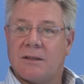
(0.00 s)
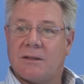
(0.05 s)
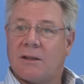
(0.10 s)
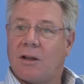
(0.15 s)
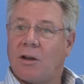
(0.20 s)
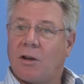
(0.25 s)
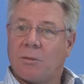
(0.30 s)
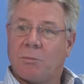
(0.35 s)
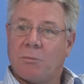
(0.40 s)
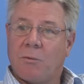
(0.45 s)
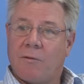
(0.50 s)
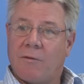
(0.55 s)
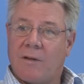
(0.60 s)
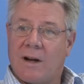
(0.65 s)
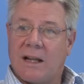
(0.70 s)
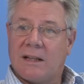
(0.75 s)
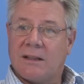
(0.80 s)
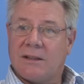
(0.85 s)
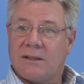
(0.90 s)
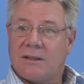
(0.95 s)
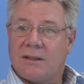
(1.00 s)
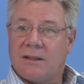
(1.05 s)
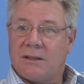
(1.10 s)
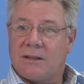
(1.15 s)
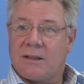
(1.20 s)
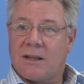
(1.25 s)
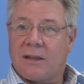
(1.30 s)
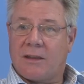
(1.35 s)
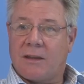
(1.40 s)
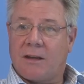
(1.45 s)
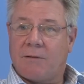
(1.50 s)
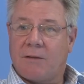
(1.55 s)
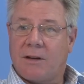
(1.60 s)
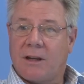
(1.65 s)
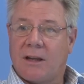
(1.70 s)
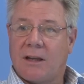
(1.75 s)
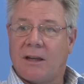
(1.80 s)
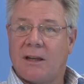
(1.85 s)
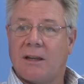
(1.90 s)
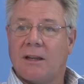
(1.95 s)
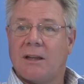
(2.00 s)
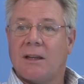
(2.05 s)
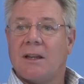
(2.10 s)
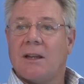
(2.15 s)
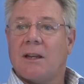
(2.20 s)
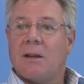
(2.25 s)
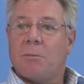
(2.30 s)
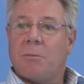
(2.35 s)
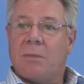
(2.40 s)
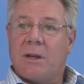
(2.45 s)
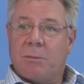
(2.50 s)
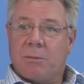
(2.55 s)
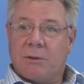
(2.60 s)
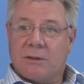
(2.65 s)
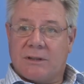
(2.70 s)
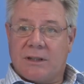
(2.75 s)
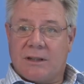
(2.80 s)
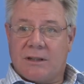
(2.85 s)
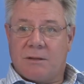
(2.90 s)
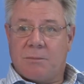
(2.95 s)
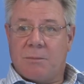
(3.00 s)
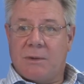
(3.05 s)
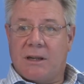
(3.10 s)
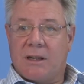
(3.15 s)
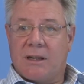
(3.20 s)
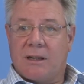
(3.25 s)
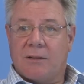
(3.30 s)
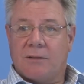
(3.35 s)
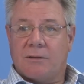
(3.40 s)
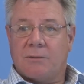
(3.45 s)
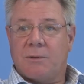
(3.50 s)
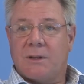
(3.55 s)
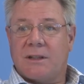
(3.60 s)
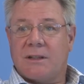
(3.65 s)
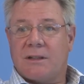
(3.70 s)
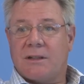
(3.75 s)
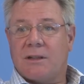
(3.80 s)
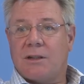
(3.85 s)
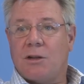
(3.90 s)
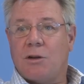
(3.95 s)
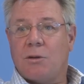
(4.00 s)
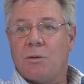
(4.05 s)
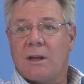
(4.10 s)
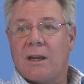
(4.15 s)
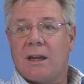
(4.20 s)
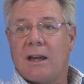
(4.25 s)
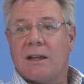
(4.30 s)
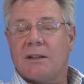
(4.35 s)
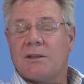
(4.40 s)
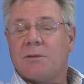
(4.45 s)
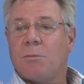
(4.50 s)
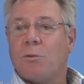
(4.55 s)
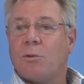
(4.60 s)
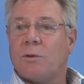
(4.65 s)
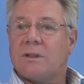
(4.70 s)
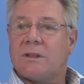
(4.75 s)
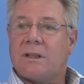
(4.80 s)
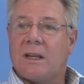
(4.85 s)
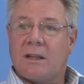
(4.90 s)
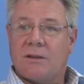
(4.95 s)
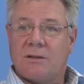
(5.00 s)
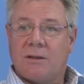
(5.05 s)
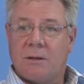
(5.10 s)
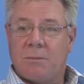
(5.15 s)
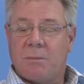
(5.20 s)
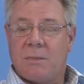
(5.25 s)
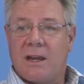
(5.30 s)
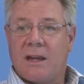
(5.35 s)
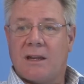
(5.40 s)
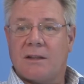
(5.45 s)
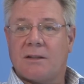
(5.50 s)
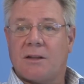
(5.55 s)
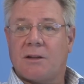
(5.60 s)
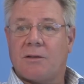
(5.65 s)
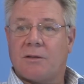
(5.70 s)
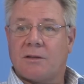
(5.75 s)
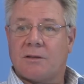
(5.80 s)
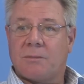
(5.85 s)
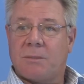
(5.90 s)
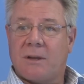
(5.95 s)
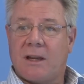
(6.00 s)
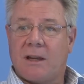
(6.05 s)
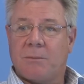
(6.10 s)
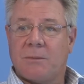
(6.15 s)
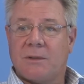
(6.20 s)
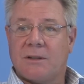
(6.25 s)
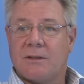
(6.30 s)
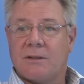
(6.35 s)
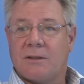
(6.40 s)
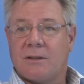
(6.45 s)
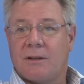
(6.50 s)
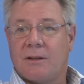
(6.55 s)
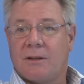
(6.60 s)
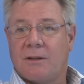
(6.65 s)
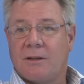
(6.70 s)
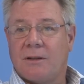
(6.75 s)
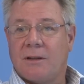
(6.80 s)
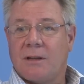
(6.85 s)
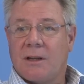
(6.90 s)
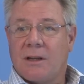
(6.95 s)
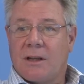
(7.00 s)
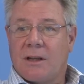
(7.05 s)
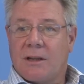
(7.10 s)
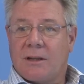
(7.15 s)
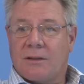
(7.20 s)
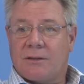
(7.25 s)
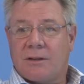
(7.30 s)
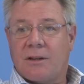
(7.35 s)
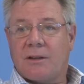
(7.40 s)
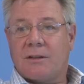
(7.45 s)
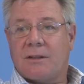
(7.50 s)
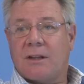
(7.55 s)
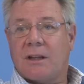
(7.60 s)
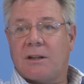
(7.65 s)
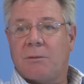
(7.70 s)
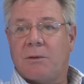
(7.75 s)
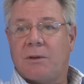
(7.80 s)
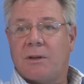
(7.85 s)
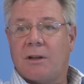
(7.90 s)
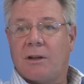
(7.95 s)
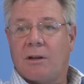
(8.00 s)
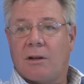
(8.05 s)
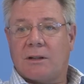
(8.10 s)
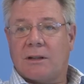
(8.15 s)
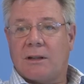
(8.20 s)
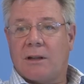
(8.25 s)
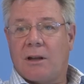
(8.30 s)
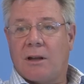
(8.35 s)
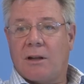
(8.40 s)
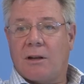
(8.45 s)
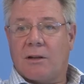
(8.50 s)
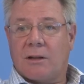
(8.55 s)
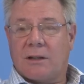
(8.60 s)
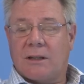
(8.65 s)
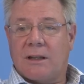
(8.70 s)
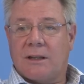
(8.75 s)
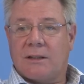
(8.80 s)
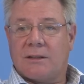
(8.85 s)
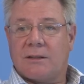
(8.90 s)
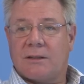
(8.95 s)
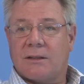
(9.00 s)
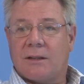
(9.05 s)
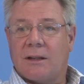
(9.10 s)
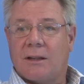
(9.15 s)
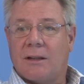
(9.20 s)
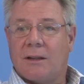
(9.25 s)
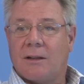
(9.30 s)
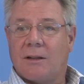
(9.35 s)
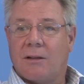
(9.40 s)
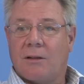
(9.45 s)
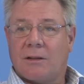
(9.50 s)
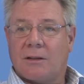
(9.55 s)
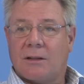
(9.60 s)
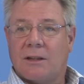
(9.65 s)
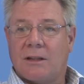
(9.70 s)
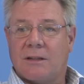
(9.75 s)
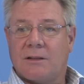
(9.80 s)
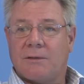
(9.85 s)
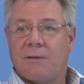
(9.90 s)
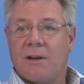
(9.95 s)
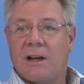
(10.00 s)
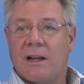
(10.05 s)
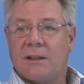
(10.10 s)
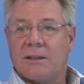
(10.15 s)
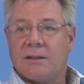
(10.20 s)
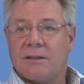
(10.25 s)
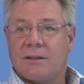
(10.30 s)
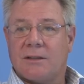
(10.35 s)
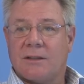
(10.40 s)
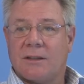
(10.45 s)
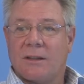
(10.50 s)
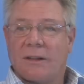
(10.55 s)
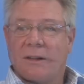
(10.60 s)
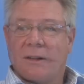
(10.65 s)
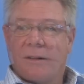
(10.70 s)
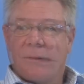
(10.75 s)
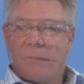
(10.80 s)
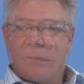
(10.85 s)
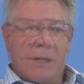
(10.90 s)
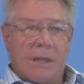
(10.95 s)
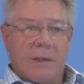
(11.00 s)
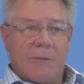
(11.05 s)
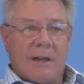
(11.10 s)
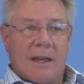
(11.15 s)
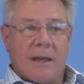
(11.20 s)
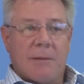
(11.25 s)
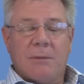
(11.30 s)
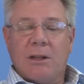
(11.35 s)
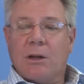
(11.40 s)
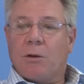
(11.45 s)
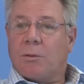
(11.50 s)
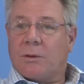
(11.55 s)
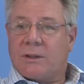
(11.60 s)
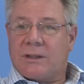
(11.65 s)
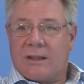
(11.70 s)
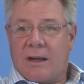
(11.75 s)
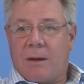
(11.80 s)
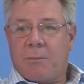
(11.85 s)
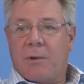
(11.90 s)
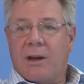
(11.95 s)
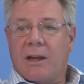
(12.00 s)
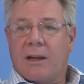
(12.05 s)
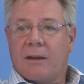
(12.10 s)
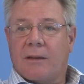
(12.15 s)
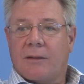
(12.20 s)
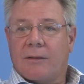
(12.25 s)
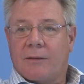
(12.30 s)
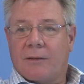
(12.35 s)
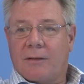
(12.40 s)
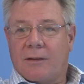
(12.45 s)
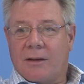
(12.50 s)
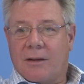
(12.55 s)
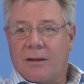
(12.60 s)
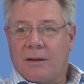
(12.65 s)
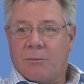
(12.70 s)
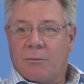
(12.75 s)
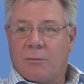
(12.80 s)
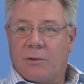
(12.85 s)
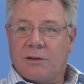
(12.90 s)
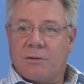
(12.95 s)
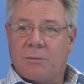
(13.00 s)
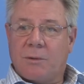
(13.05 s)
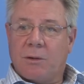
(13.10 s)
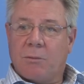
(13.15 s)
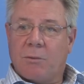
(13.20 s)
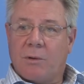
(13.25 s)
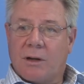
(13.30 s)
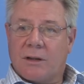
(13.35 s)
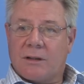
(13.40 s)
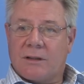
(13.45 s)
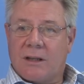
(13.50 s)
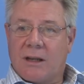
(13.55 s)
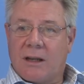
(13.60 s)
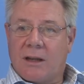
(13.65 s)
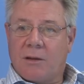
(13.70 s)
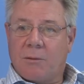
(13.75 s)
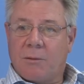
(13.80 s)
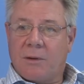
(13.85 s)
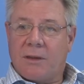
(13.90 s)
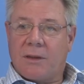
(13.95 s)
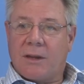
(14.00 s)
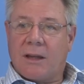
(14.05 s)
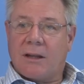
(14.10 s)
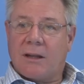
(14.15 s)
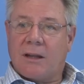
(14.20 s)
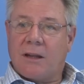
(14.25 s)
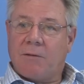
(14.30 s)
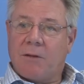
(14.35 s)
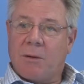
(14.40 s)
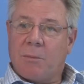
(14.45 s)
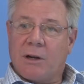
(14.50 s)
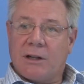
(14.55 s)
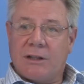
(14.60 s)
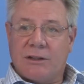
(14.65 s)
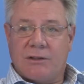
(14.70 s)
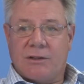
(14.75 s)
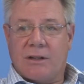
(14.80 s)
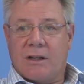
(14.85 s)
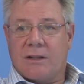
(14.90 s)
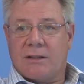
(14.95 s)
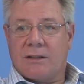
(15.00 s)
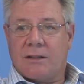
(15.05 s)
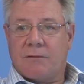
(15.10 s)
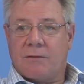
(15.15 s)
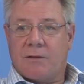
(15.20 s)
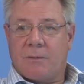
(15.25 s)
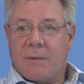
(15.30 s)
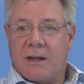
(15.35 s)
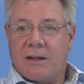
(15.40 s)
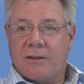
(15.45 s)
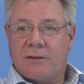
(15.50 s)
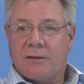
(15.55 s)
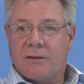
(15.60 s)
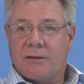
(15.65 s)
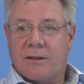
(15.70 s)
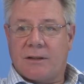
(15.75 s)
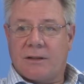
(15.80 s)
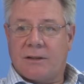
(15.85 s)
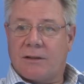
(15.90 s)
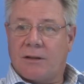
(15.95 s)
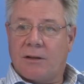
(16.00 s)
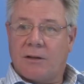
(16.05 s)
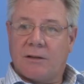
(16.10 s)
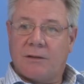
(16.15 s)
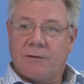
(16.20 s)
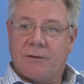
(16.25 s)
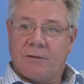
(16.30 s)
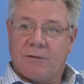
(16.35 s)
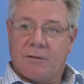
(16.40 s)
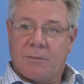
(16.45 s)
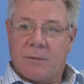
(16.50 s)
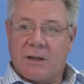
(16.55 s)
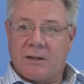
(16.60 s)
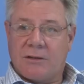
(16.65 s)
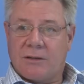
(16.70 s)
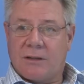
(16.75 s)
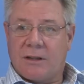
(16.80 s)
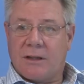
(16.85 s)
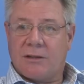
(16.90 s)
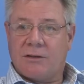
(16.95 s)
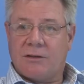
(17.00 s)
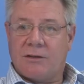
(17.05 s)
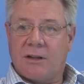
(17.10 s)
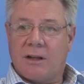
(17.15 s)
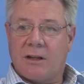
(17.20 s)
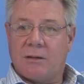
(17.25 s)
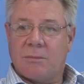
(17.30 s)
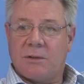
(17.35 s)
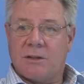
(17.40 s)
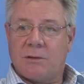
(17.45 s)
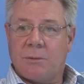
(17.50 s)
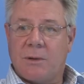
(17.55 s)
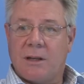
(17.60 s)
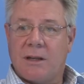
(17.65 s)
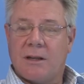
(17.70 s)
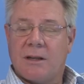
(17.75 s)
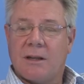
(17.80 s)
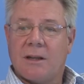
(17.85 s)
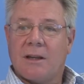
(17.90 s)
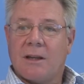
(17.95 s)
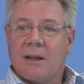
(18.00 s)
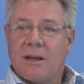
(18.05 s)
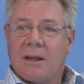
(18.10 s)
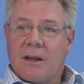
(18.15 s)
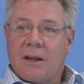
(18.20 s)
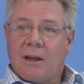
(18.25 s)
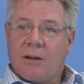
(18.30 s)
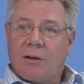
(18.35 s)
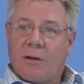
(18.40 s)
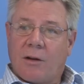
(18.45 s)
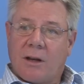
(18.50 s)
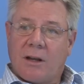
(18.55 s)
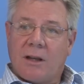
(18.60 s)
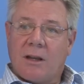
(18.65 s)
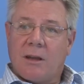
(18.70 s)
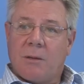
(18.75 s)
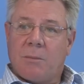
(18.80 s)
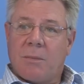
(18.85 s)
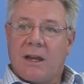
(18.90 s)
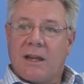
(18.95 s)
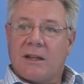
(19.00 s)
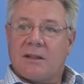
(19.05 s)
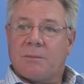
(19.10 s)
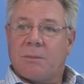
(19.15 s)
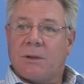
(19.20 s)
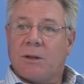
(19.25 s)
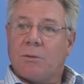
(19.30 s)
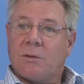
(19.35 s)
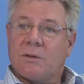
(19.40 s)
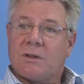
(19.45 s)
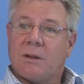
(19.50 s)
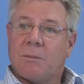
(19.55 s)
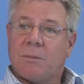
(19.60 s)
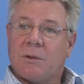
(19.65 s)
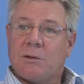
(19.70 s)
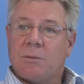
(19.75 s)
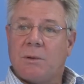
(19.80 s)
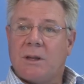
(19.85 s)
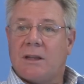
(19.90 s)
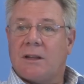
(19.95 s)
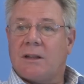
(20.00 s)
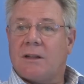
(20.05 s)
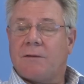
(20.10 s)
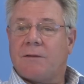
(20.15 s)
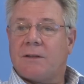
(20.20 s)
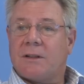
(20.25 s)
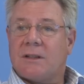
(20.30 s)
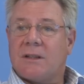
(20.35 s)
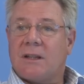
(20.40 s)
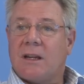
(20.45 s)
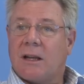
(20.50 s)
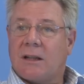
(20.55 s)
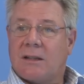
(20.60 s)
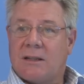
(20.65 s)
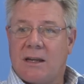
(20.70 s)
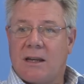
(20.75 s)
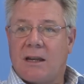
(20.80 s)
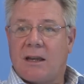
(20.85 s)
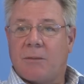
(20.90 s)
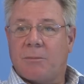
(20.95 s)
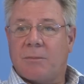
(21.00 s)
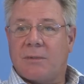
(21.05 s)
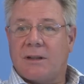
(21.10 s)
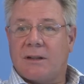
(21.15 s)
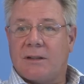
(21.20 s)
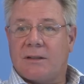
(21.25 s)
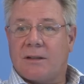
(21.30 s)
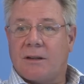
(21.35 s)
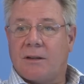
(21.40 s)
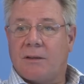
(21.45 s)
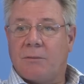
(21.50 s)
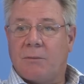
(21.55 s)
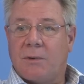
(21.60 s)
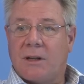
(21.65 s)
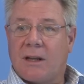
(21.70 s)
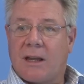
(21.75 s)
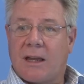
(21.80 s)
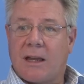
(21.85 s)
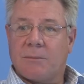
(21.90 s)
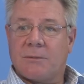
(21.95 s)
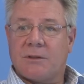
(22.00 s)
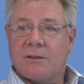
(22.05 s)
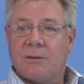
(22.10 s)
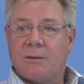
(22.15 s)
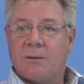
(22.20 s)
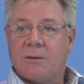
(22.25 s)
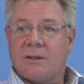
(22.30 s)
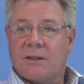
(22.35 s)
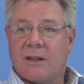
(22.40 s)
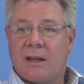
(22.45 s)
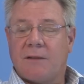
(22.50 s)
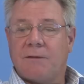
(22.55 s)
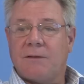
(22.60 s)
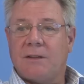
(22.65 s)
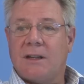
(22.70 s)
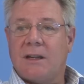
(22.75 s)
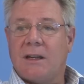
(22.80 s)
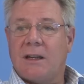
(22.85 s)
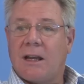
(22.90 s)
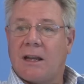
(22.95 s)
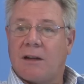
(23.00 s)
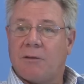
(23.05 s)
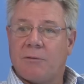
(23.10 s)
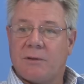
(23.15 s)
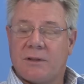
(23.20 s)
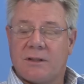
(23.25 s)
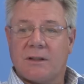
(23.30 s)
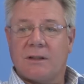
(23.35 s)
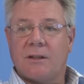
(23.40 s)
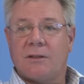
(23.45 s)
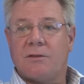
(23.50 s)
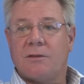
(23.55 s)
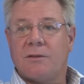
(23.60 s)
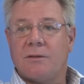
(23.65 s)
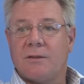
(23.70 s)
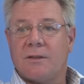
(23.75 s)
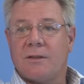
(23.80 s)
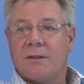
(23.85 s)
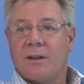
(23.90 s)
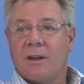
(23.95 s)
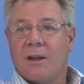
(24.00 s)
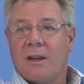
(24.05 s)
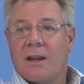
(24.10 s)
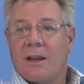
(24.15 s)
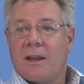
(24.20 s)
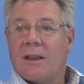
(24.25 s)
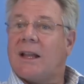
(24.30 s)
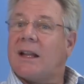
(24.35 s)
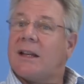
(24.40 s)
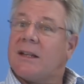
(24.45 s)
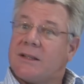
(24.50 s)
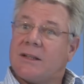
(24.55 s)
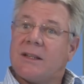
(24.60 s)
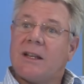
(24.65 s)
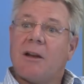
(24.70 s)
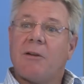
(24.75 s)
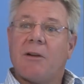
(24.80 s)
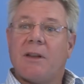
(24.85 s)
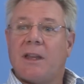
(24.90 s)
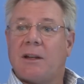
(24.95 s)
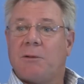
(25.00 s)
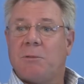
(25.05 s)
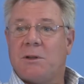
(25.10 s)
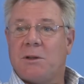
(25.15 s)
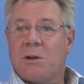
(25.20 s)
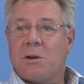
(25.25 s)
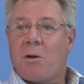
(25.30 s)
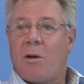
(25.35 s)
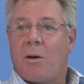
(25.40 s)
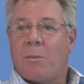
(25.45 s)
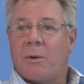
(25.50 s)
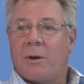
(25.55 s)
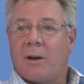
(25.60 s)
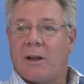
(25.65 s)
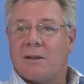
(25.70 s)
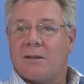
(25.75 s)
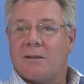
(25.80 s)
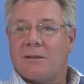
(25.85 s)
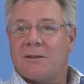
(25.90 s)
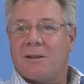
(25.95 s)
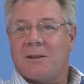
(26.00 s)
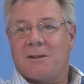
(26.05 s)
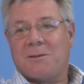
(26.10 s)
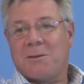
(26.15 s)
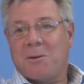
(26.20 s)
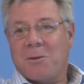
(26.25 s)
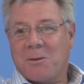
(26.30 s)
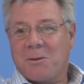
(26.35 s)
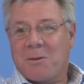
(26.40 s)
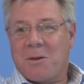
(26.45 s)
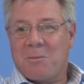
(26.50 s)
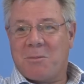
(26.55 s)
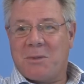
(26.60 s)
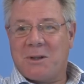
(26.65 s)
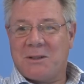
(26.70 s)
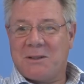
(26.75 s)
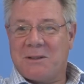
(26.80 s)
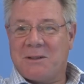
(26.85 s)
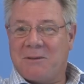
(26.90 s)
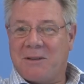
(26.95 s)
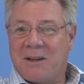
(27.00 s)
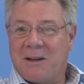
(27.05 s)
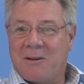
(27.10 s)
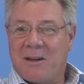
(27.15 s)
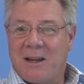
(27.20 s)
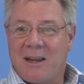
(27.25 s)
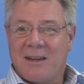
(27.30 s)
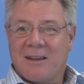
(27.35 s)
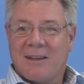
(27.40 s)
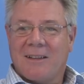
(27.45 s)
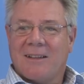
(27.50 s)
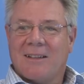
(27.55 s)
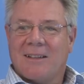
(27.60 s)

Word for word: There's a lot more violence in South Africa. People tend to be killed, whereas in the U K it's more snatching bags across pavements, uh, associated with a lot, a lot less, uh, lot less violence. We have a company called Sabric, um, which we work together with, and everybody shares information. So there's a lot of information that's shared between not only the banks, but also between the different C R T companies. So when it comes to safety and risk issues, that is an area that we do cooperate. So it's a non-competitive area.